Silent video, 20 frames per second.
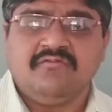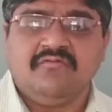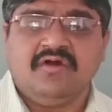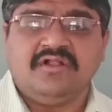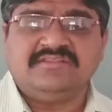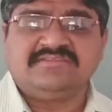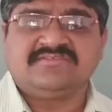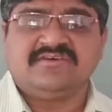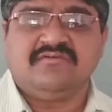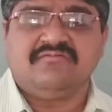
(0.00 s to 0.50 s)
the
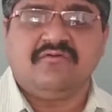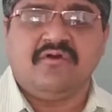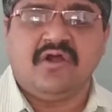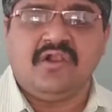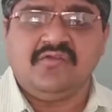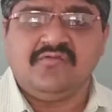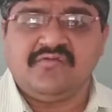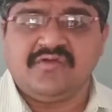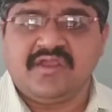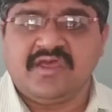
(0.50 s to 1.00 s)
walls of
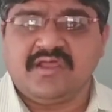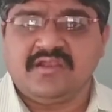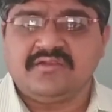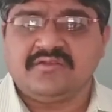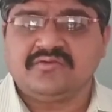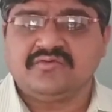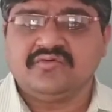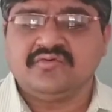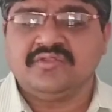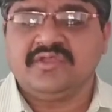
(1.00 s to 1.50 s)

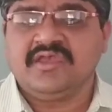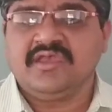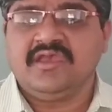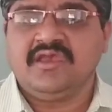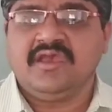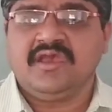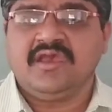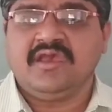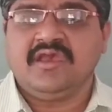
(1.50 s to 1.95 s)
alveolar to the